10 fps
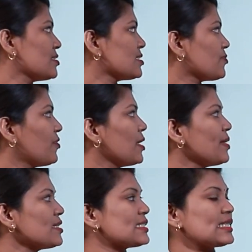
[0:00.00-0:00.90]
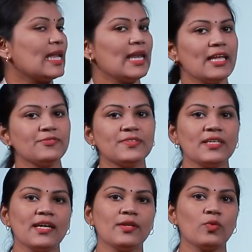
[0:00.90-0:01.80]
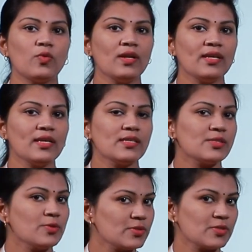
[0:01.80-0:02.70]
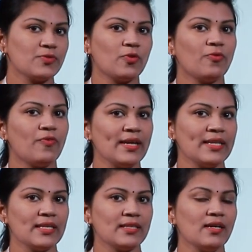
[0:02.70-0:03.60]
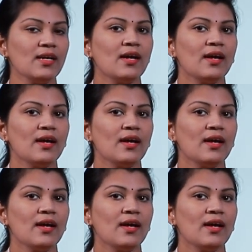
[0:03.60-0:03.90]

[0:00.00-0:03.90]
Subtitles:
this Fleming's left hand rule is used for finding the